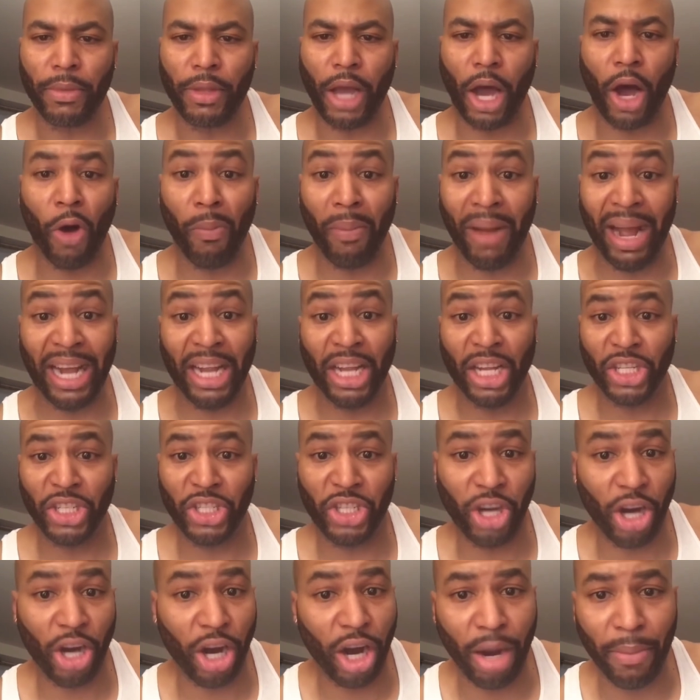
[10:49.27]
All my
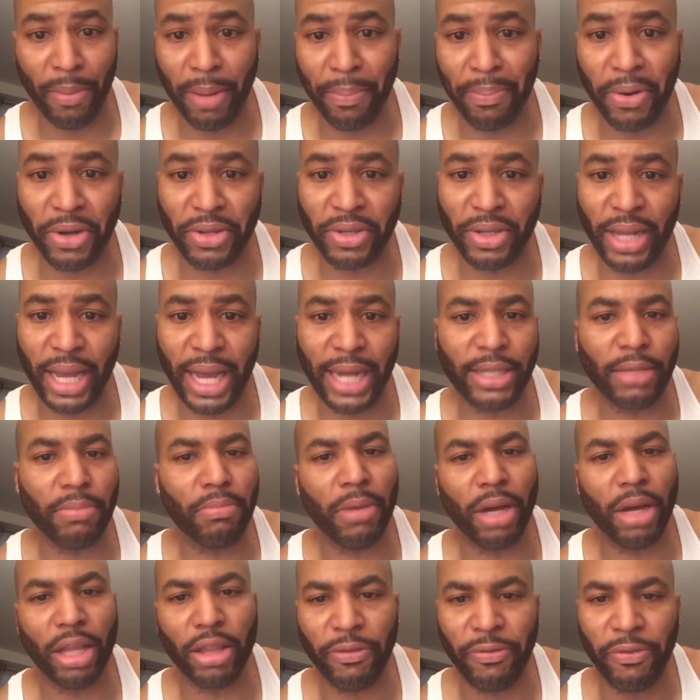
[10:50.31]
charm and personality,
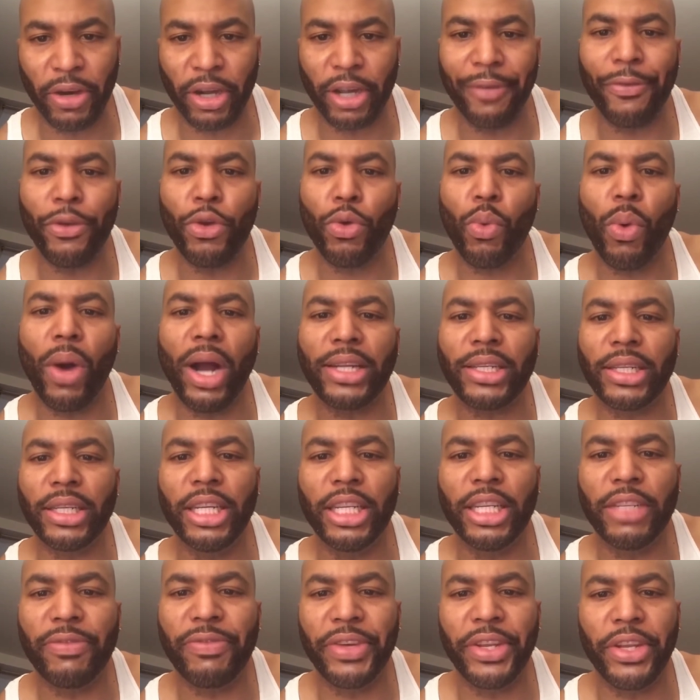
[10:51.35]
motherfucker. If you watching
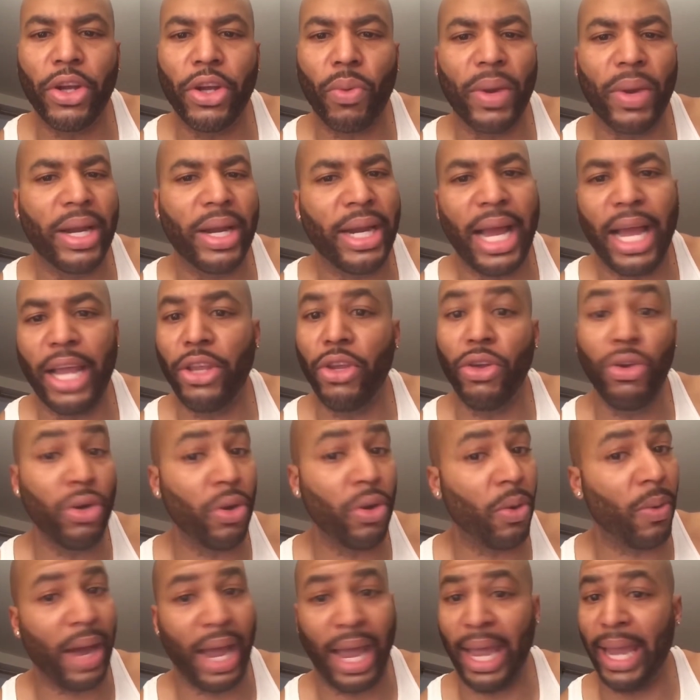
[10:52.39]
this video right now, you
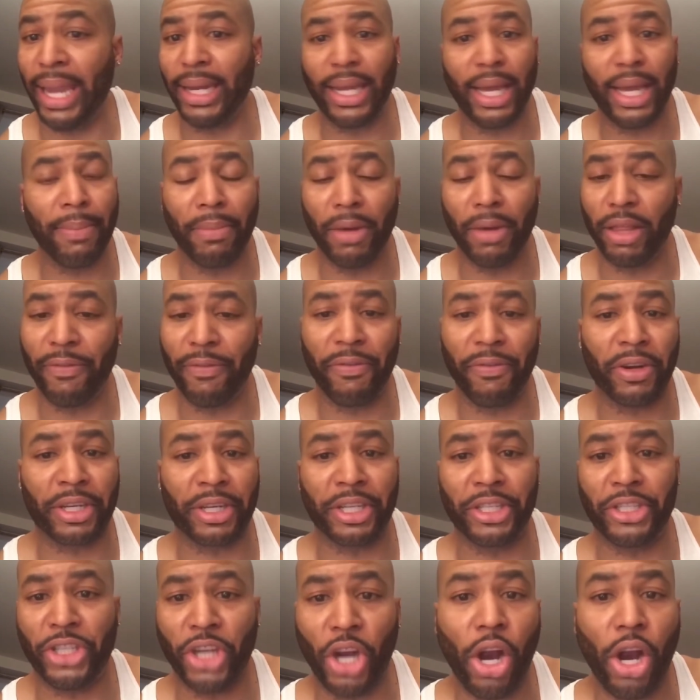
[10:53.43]
know I ain't that
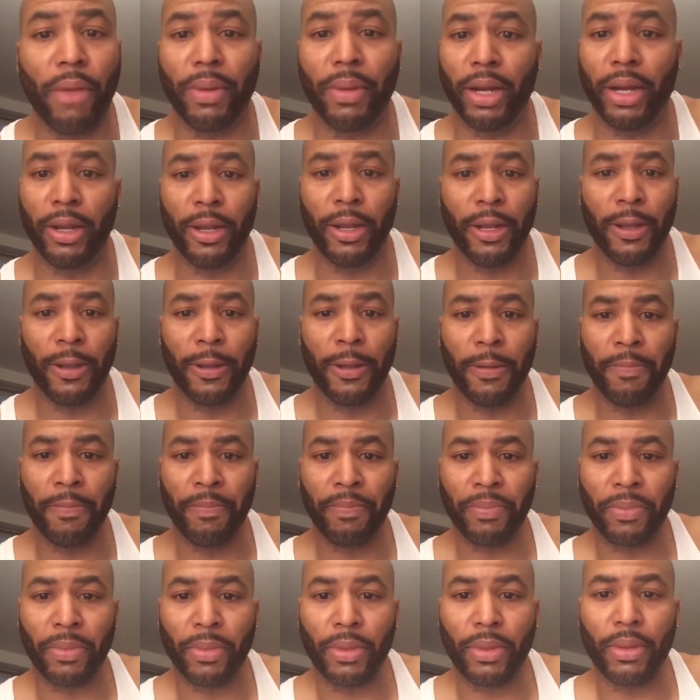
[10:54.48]
motherfucking charming.
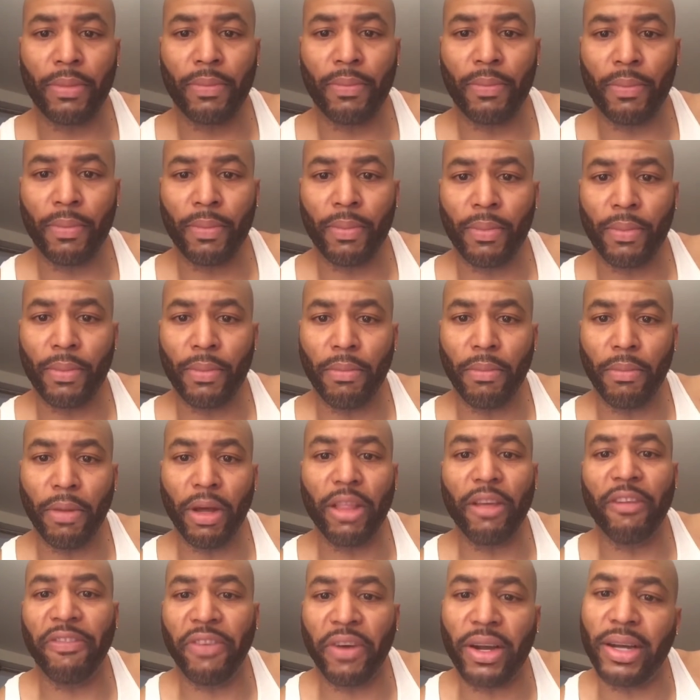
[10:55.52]

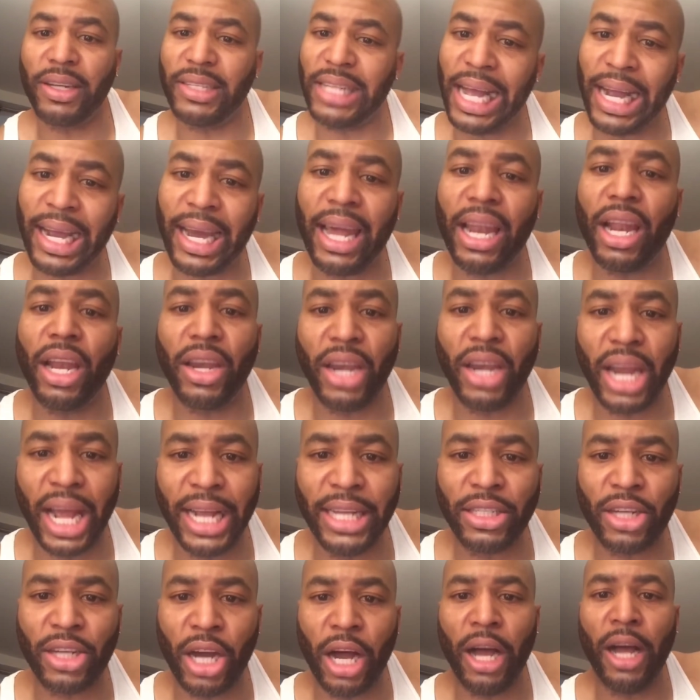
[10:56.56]
Motherfucker, cause I got a
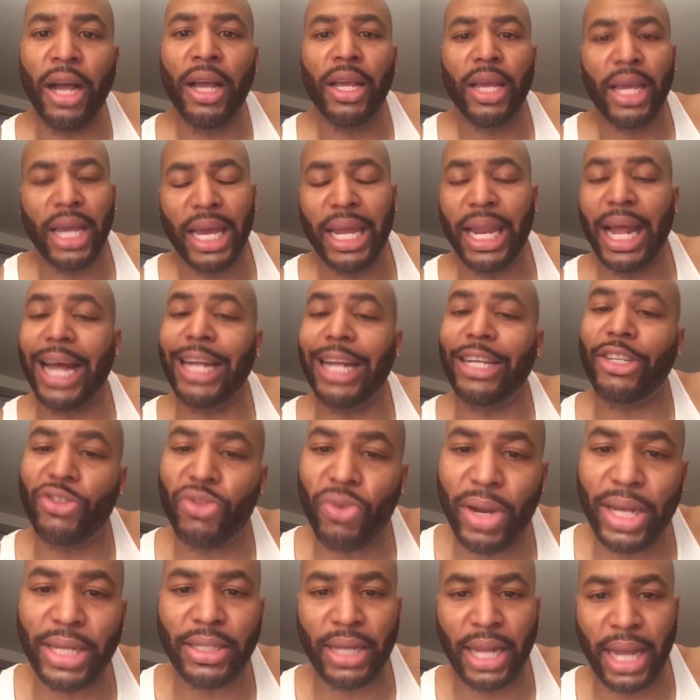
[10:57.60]
nice car and I
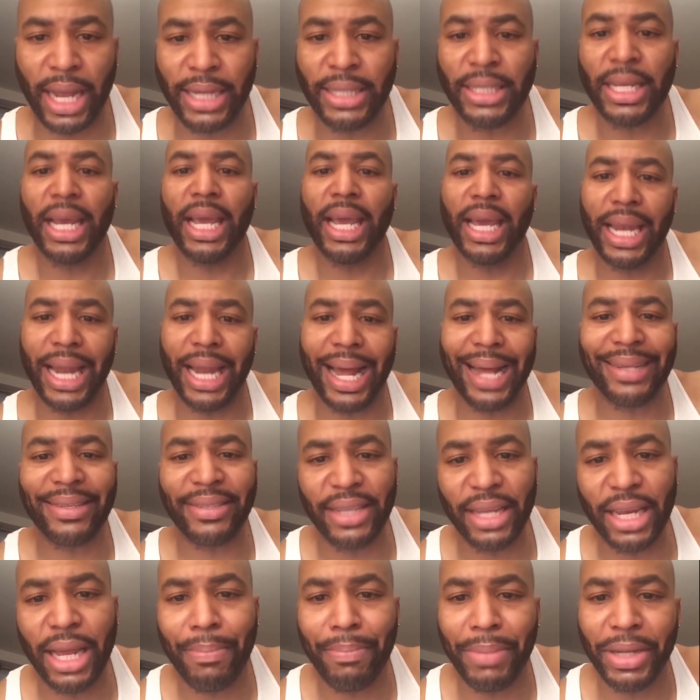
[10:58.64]
dress nice and I
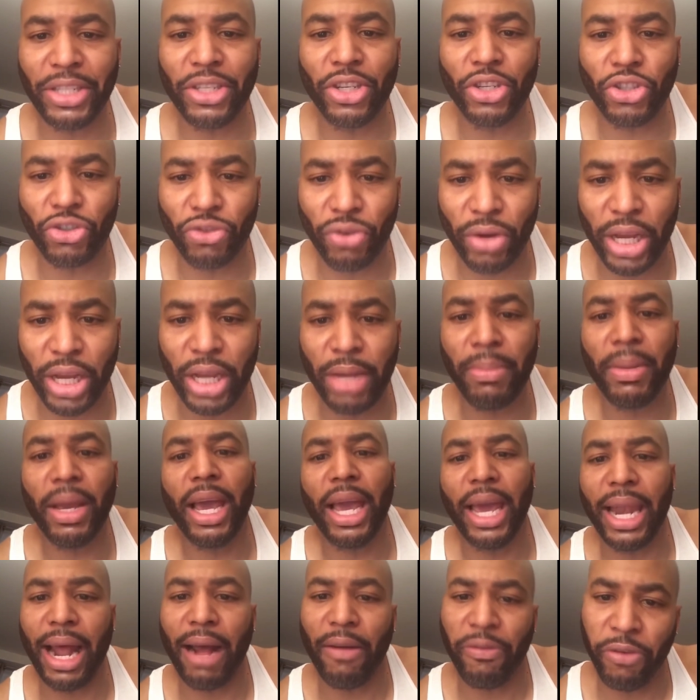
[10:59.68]
sell that bitch a dream
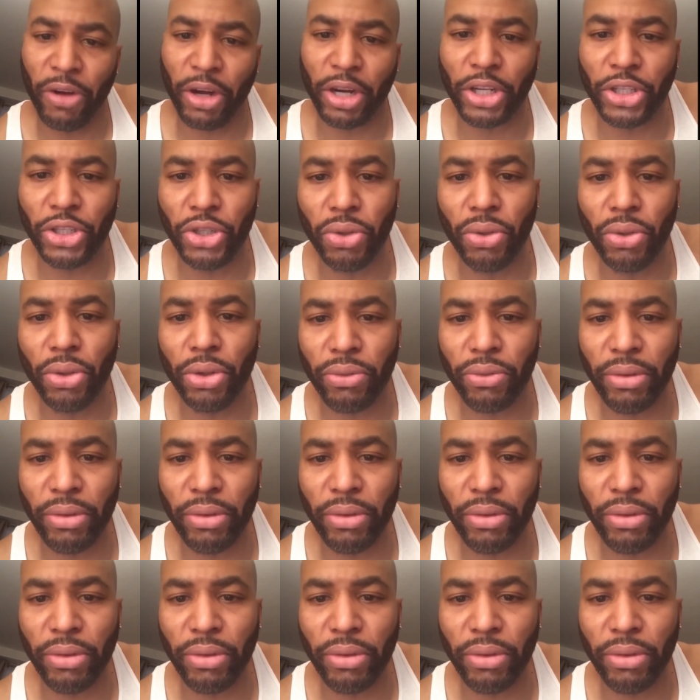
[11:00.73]
and I fuck her 2 or